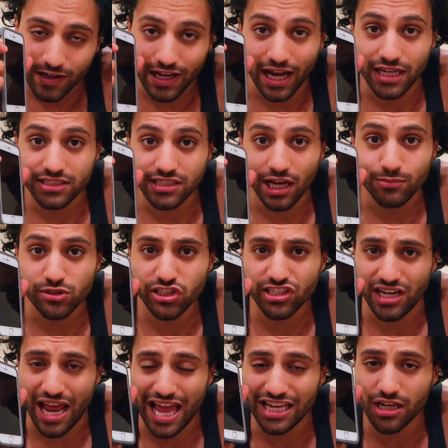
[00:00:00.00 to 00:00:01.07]
Guys, I'm just
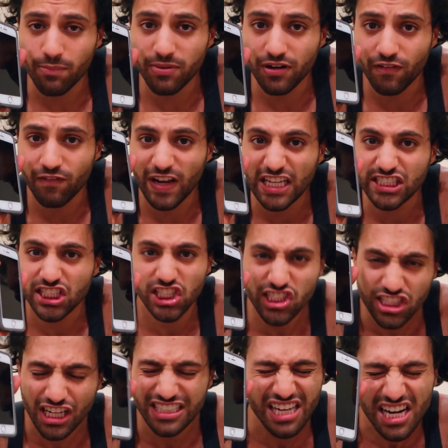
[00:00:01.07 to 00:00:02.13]
gonna hang up in her face.
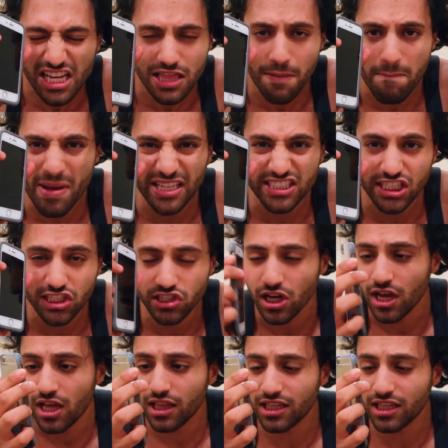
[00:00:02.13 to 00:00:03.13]
She's not getting the message.